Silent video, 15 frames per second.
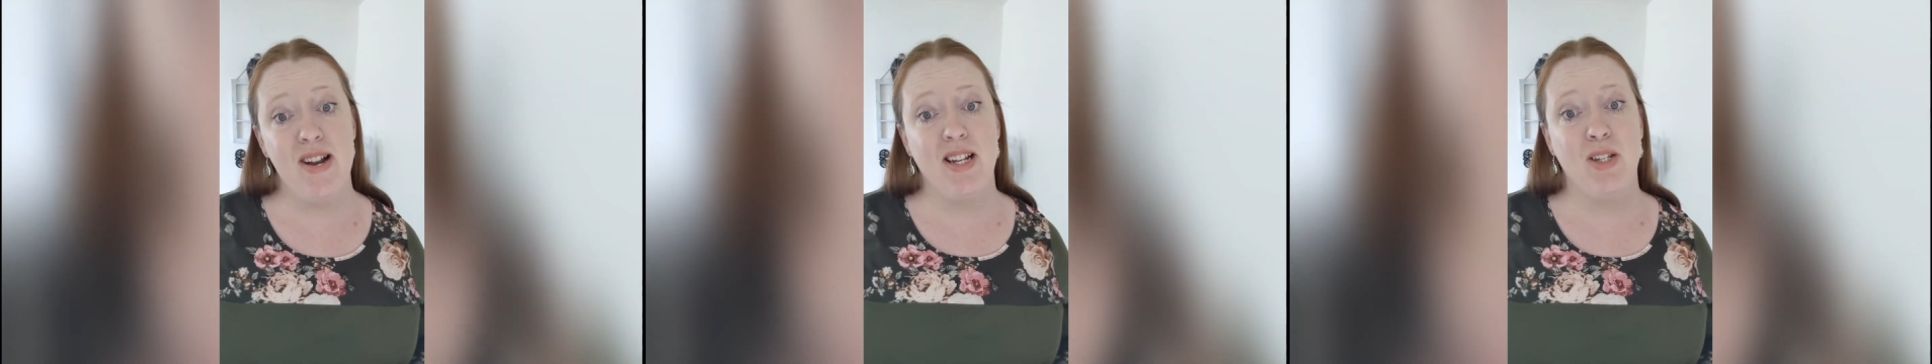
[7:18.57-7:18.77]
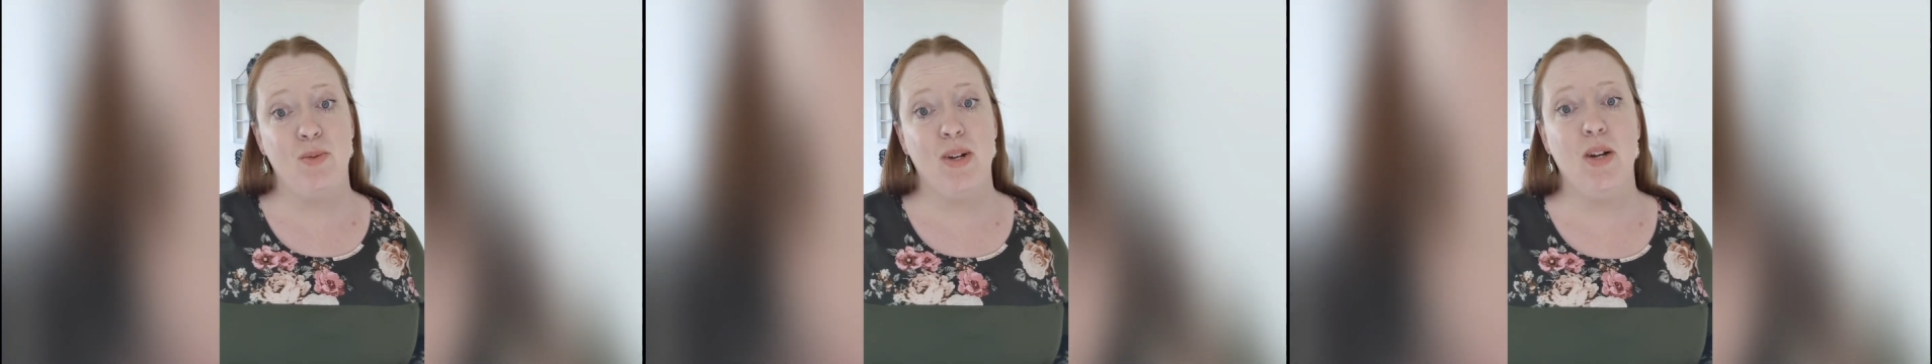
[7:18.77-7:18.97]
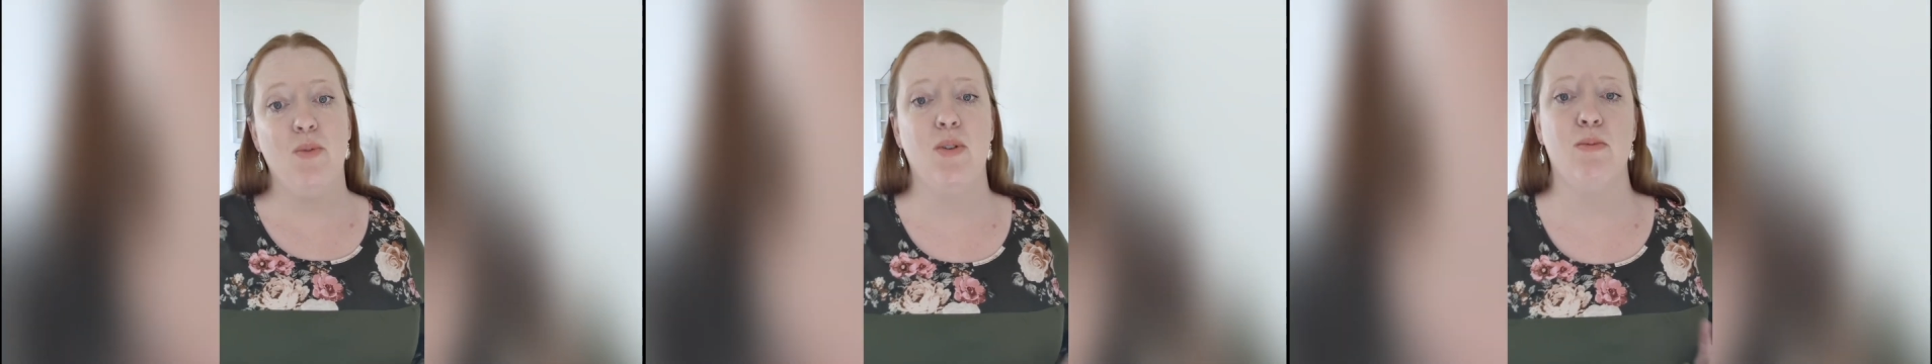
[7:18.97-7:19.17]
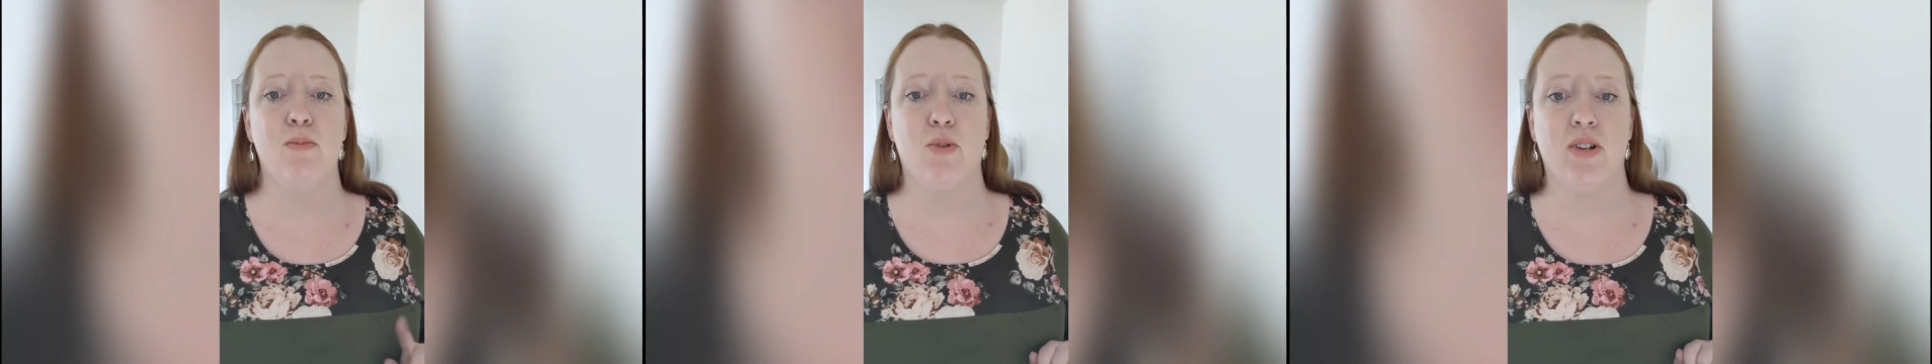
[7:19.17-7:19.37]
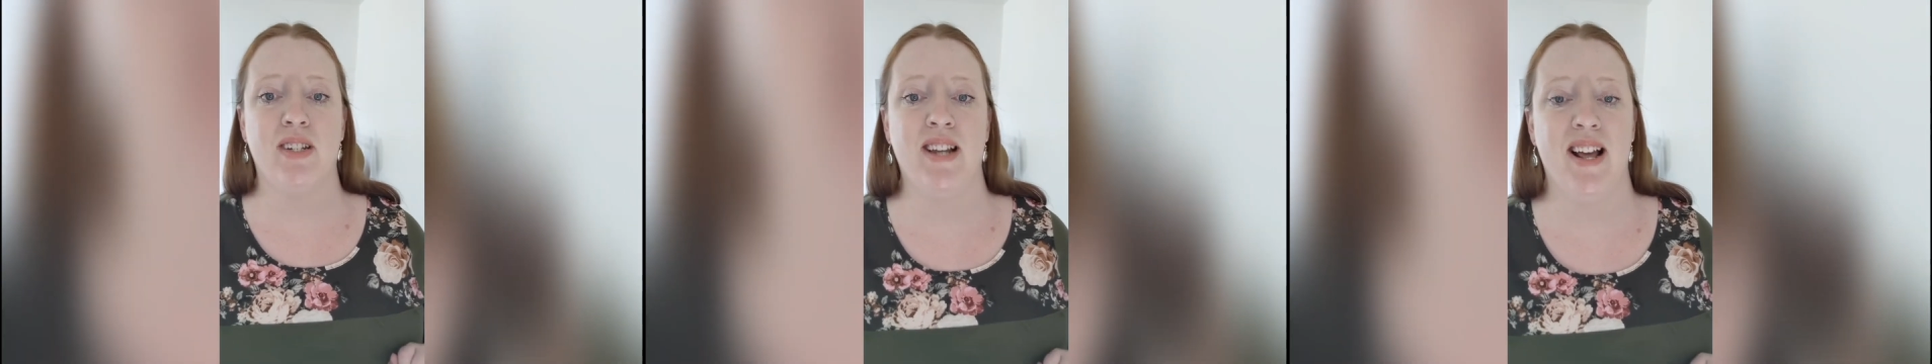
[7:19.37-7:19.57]
next week with
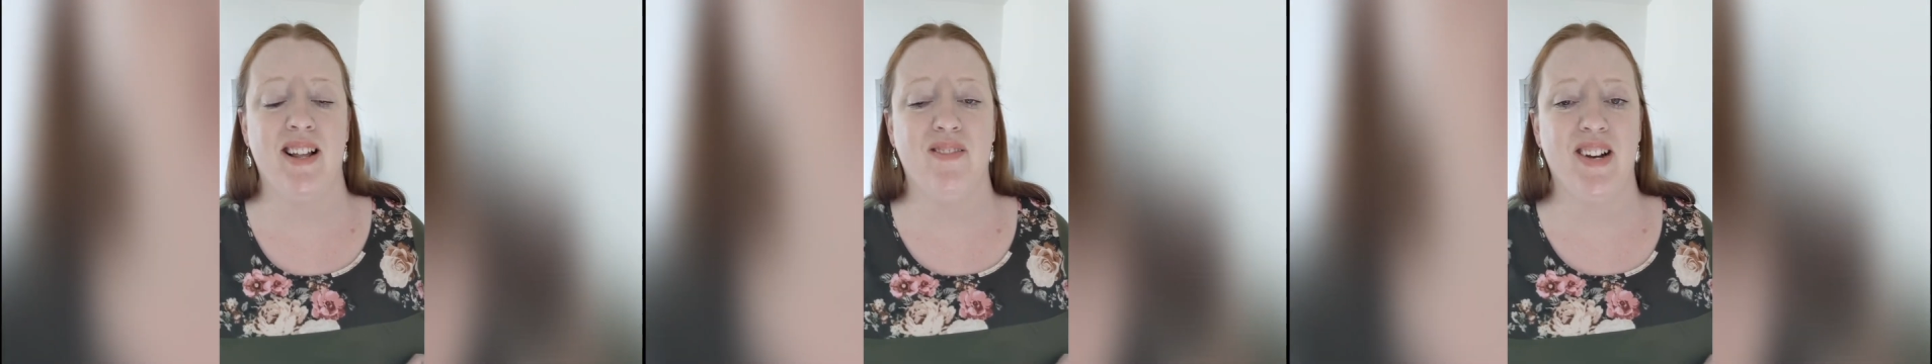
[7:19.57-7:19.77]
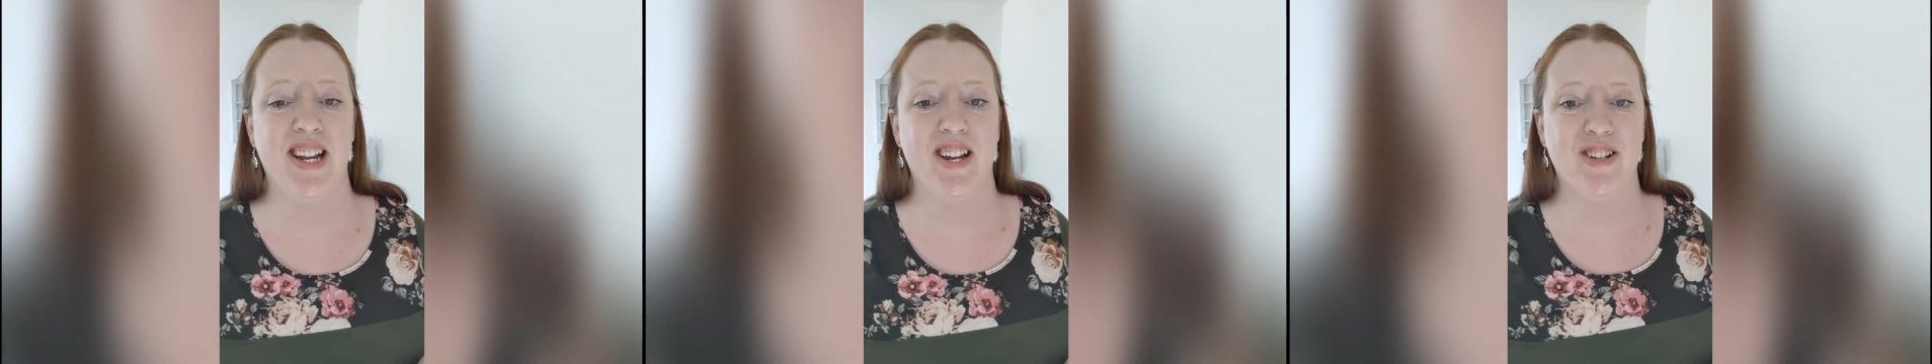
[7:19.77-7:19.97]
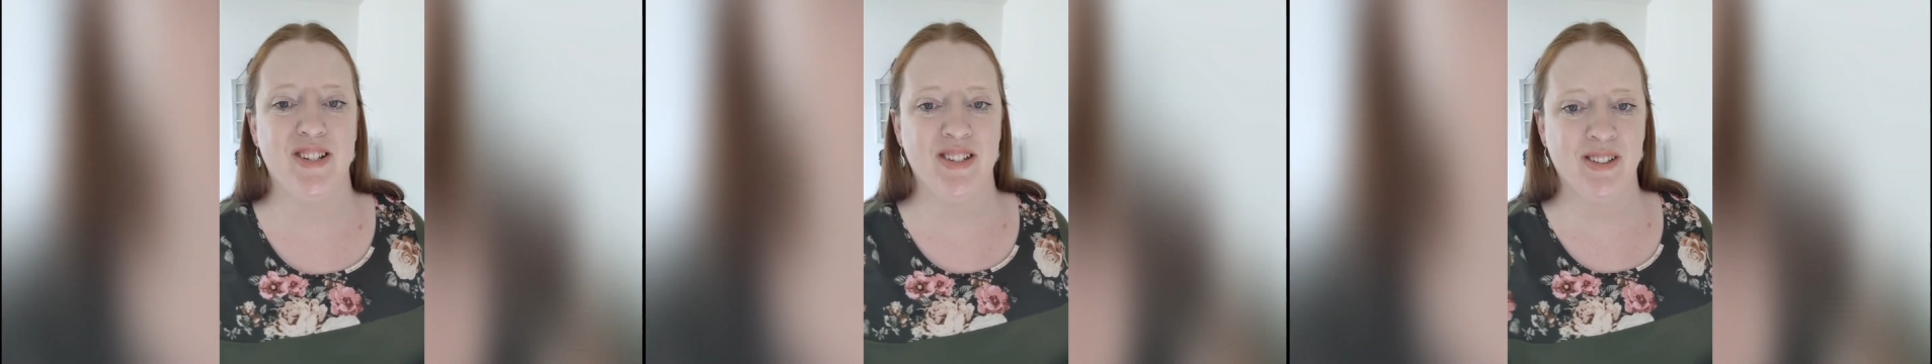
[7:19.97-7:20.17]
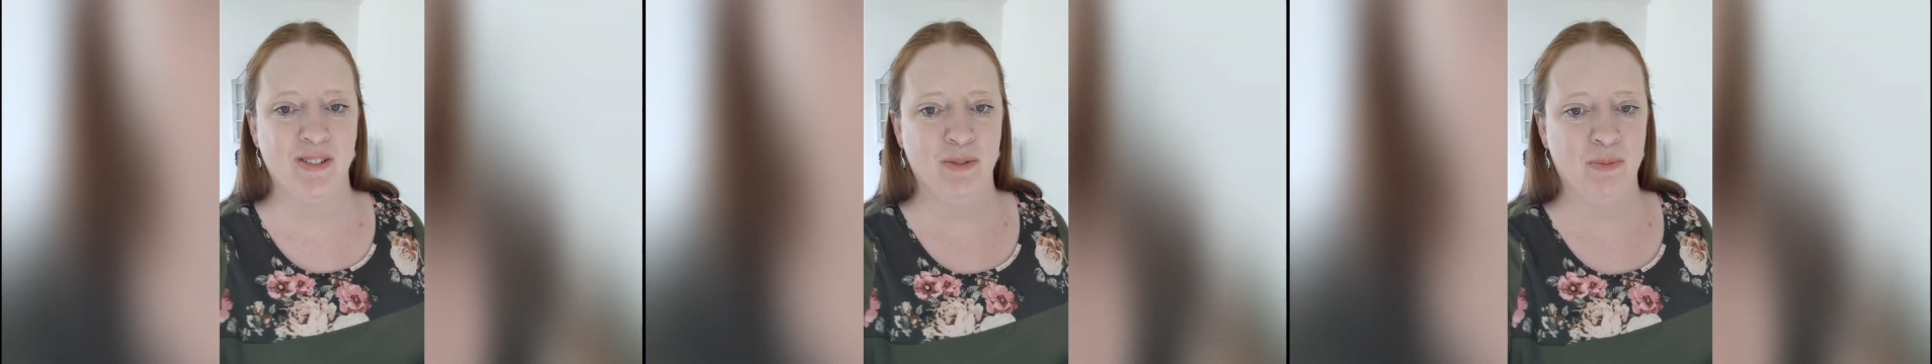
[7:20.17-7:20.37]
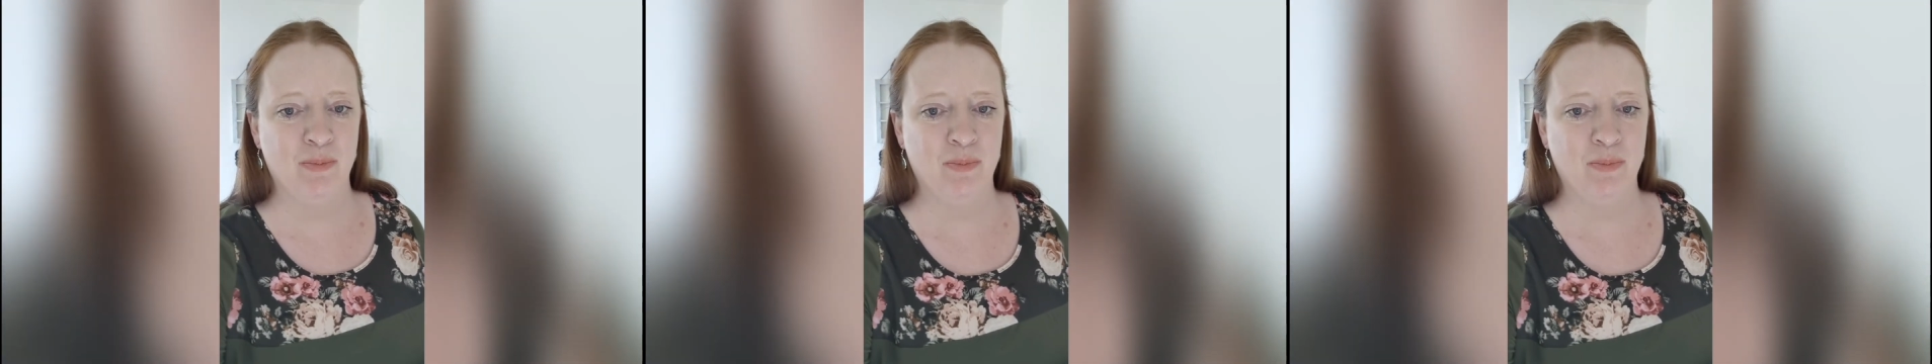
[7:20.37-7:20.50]
more styling videos.